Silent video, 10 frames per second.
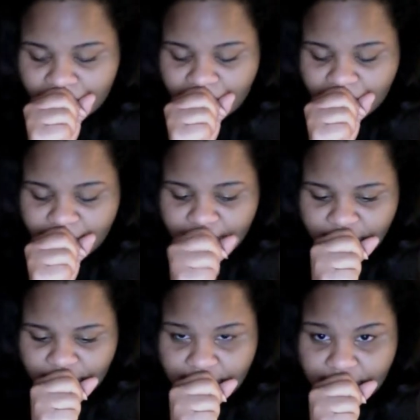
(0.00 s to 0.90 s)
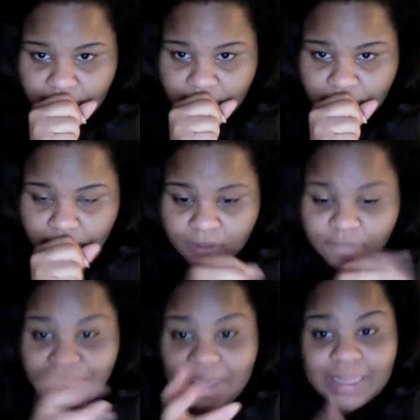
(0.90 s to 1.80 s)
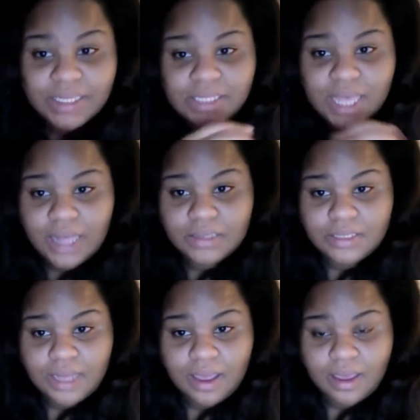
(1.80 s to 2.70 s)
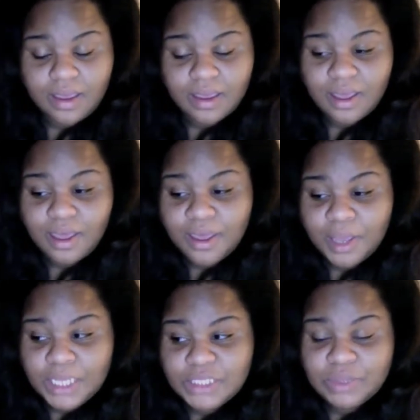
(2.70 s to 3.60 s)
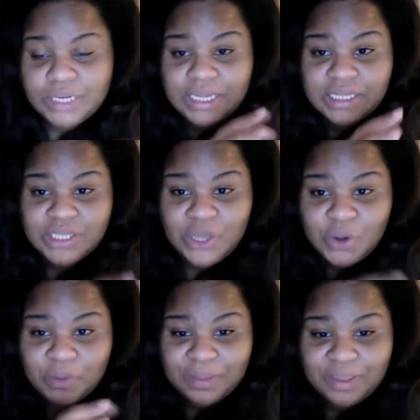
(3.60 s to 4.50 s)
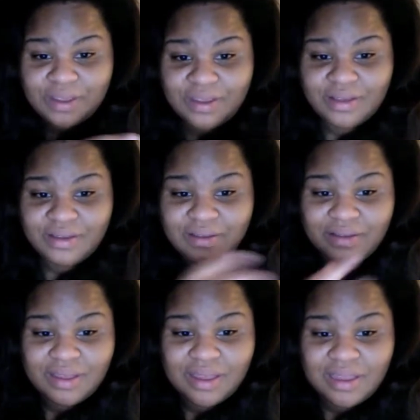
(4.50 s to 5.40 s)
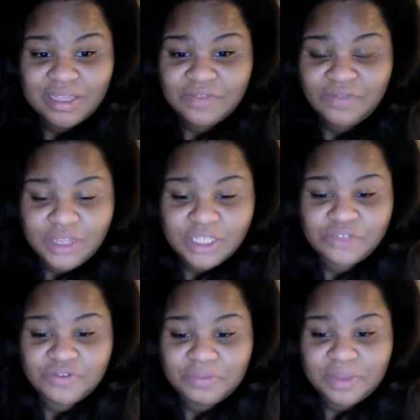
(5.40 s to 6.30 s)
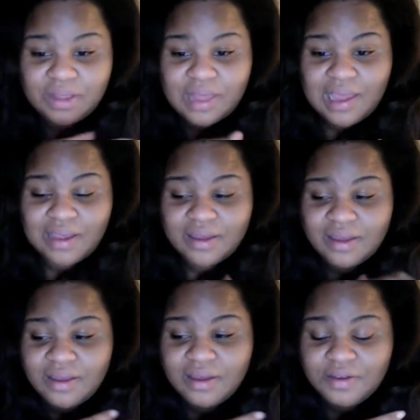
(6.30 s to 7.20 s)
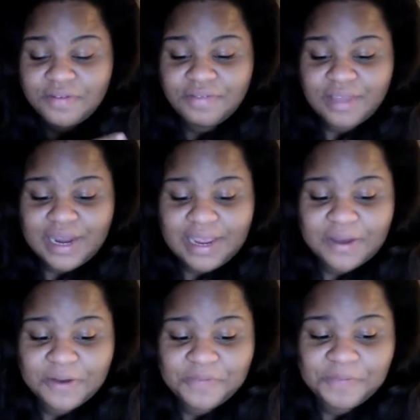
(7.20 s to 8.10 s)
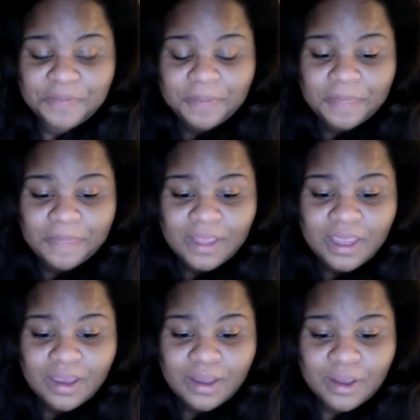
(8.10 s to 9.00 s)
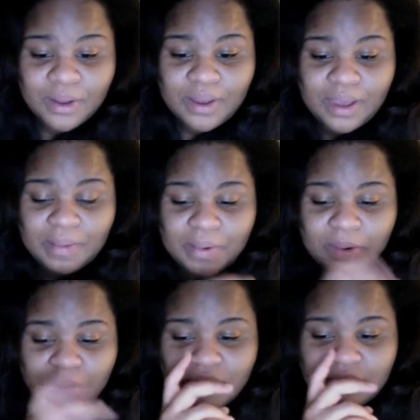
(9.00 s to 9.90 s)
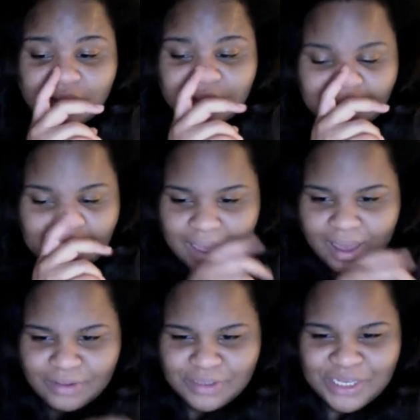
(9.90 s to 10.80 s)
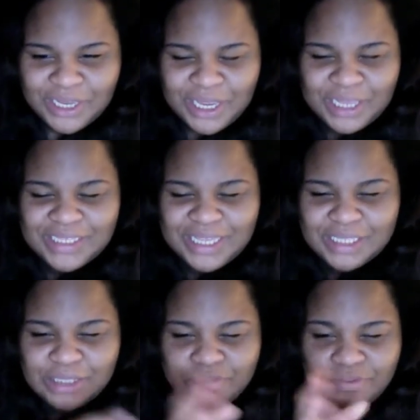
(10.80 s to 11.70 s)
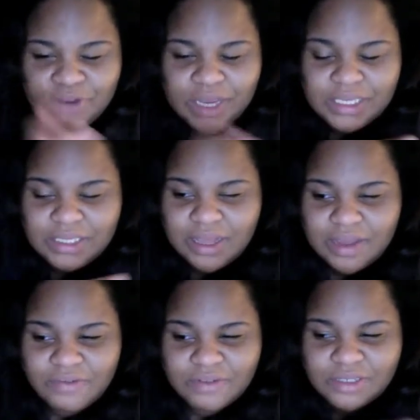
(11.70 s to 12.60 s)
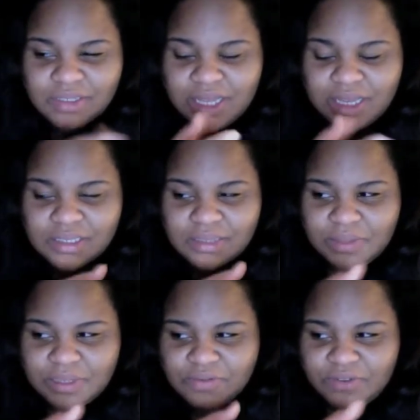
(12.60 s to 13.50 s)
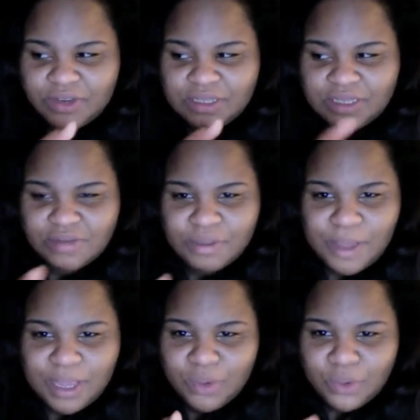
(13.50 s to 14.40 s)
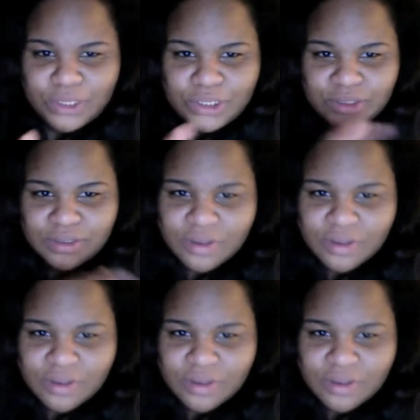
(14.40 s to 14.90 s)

Then Valentine's Day is when he told me his feelings for me, flat out. I remember we were sitting on the couch. He said some freaky stuff, was texting me some freaky stuff, talking about he wanted to